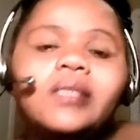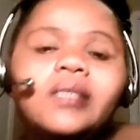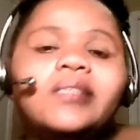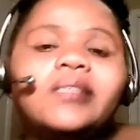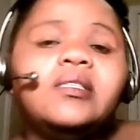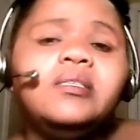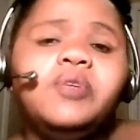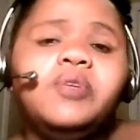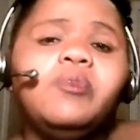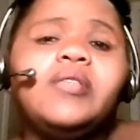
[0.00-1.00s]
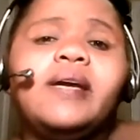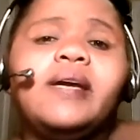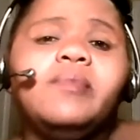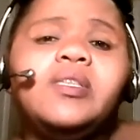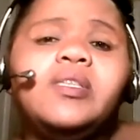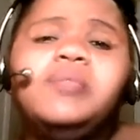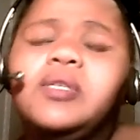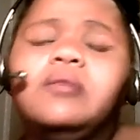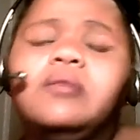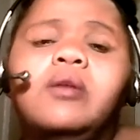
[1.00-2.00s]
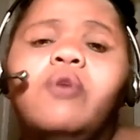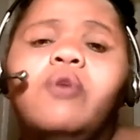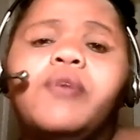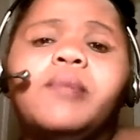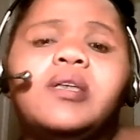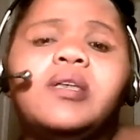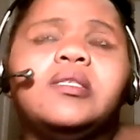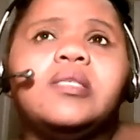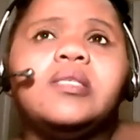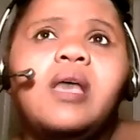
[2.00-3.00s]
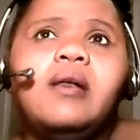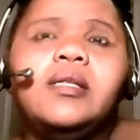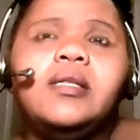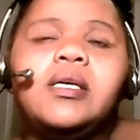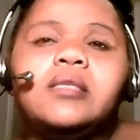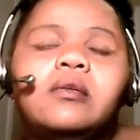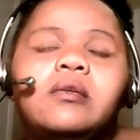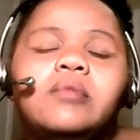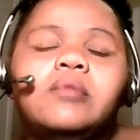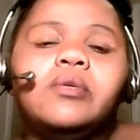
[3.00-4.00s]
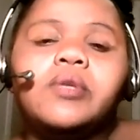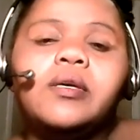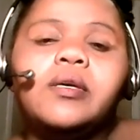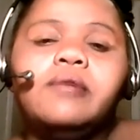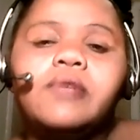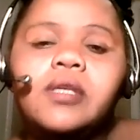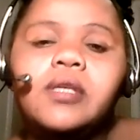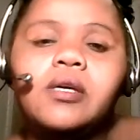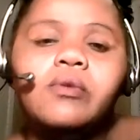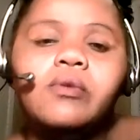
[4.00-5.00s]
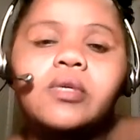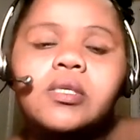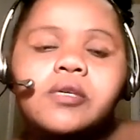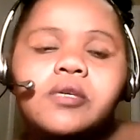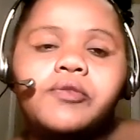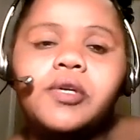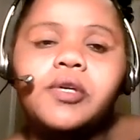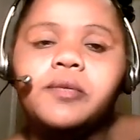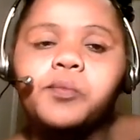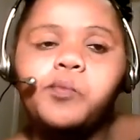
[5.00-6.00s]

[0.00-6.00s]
and I say it's been almost like a, it's been over a month since I last uploaded a video and stuff, and,